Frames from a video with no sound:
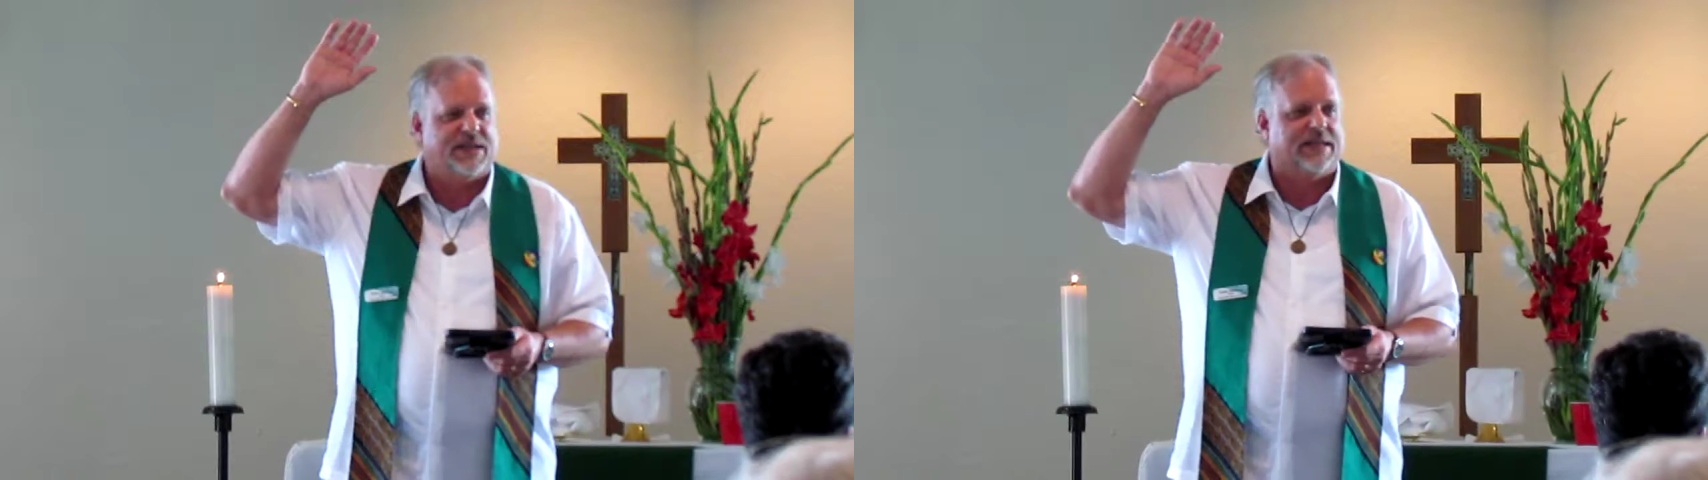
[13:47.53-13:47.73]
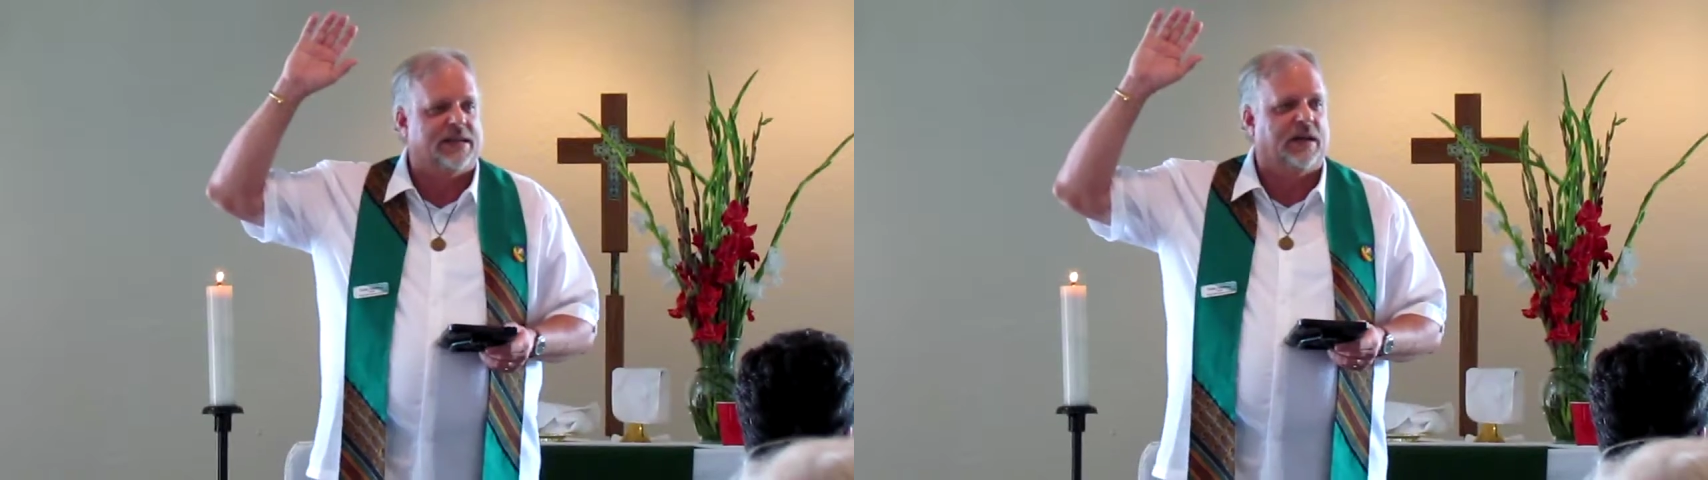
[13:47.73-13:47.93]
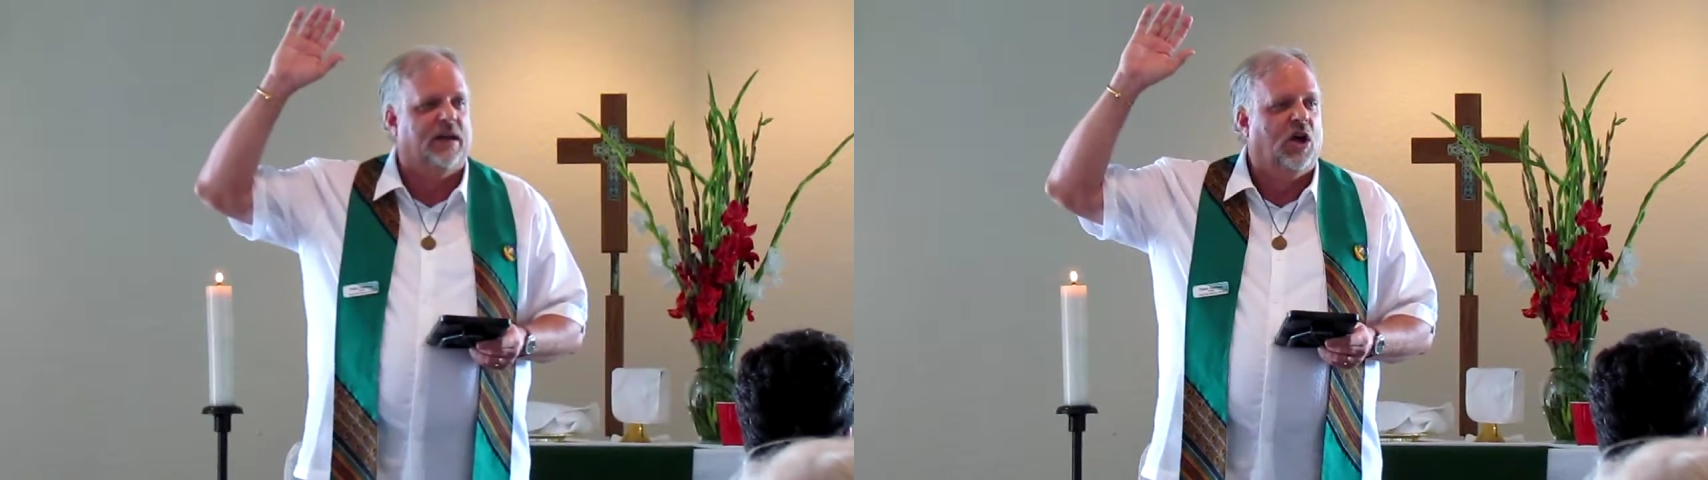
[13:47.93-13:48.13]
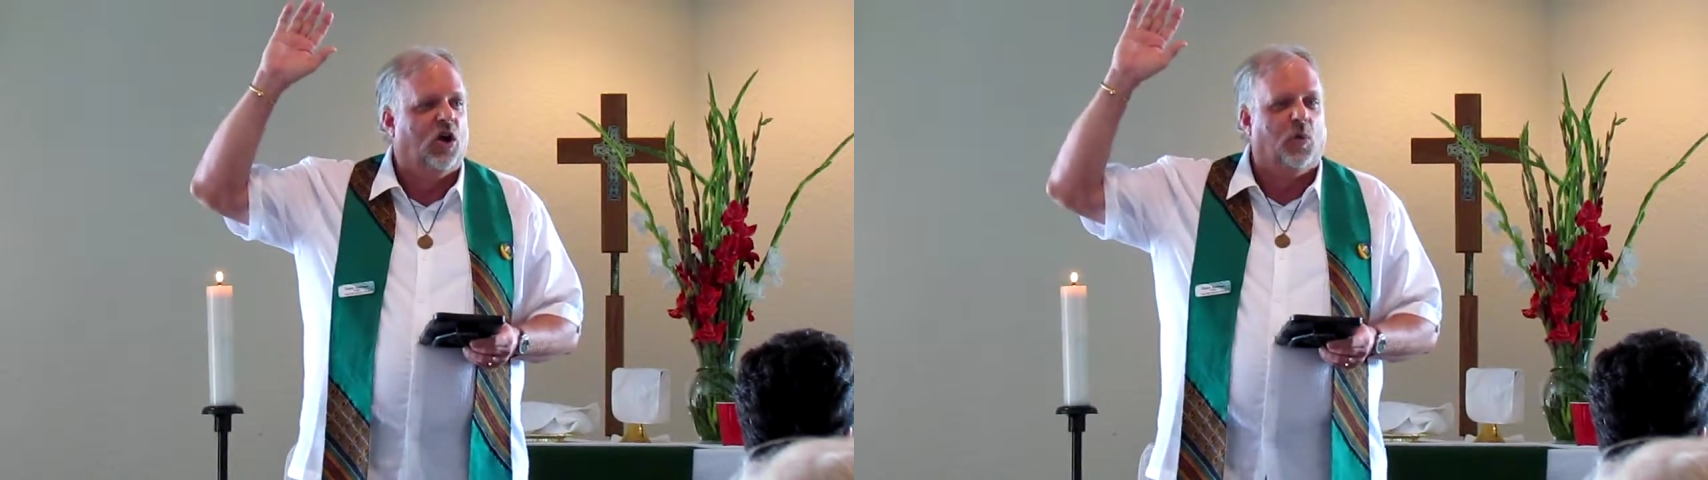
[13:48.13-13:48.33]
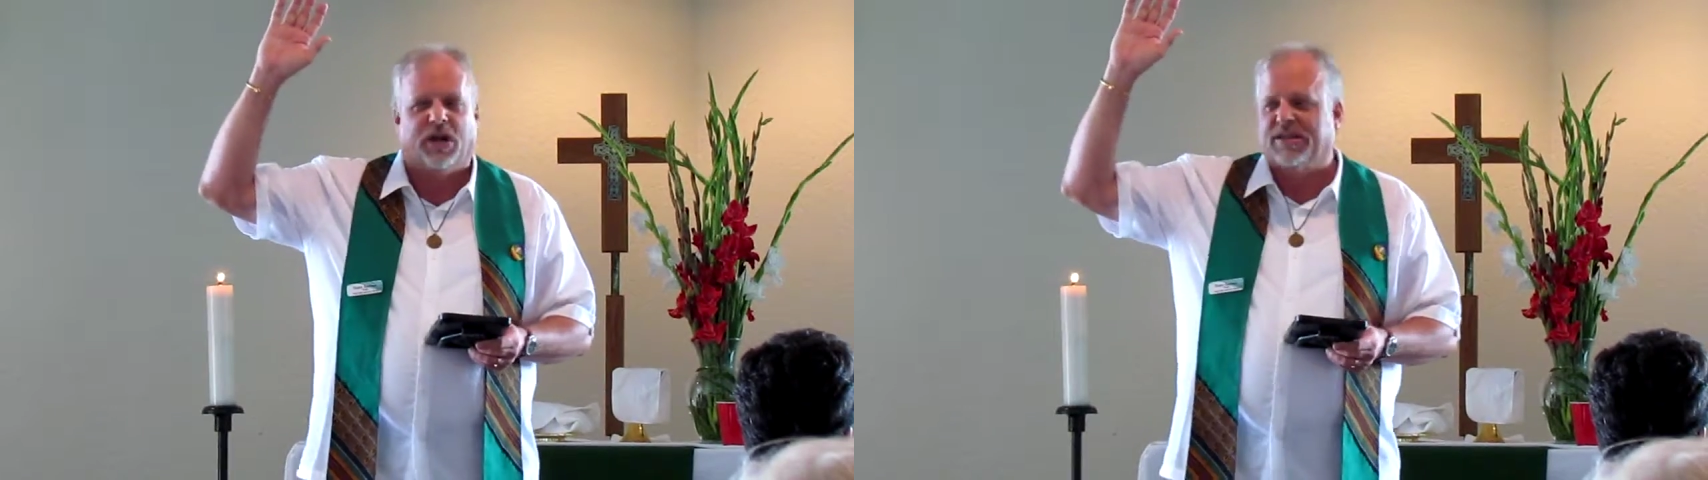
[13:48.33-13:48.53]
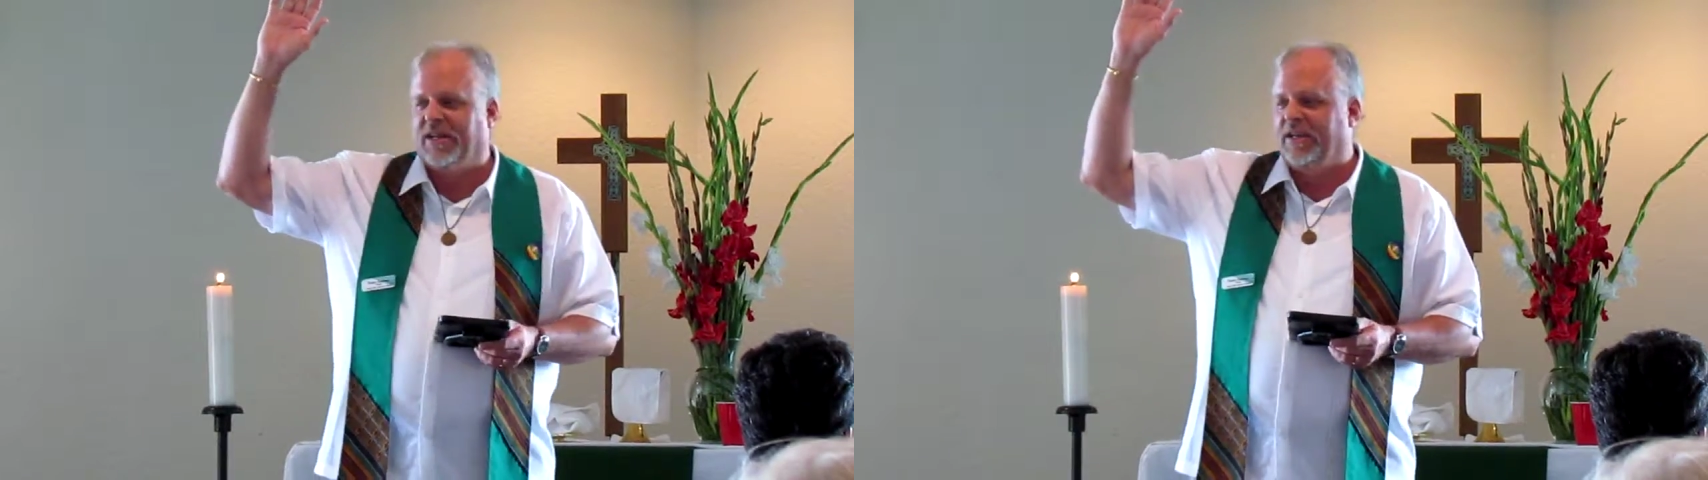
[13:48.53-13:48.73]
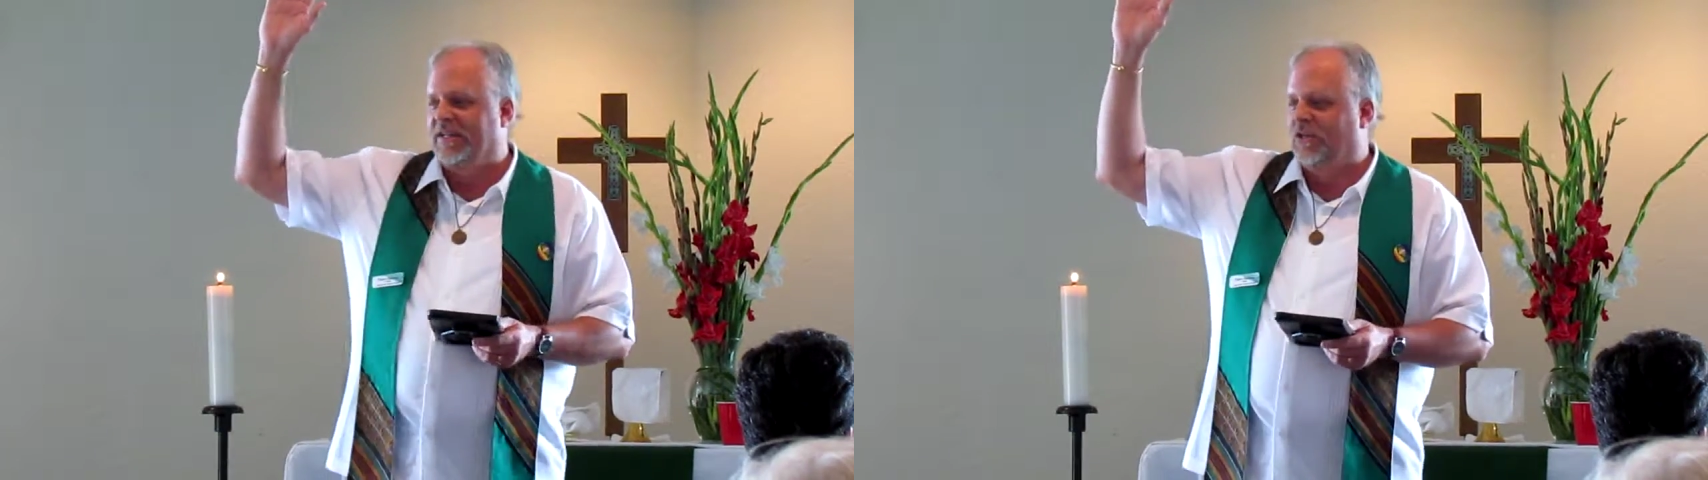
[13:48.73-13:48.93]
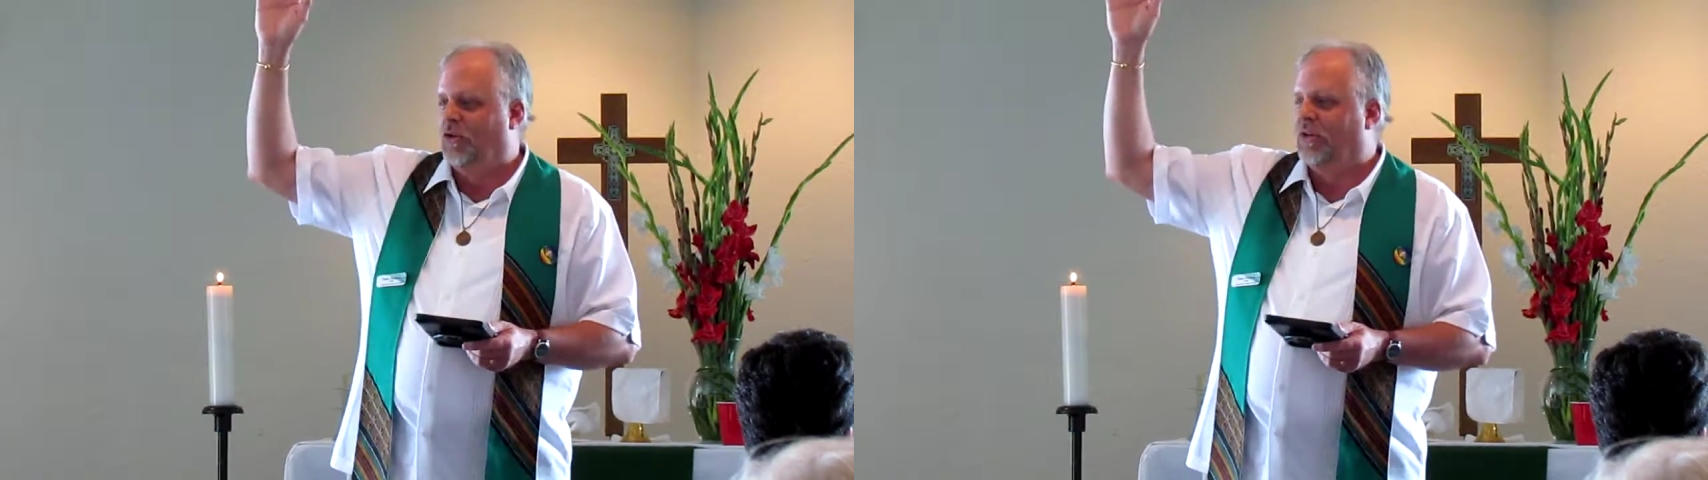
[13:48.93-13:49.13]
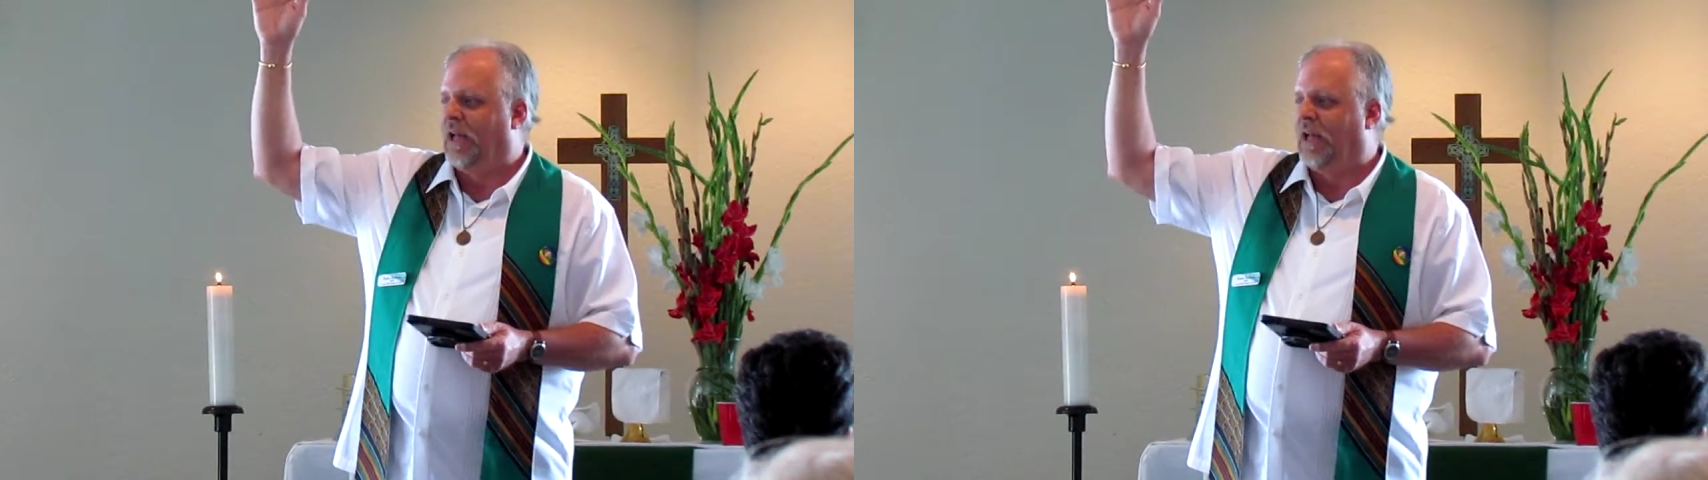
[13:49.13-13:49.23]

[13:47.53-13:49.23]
as a work-study student,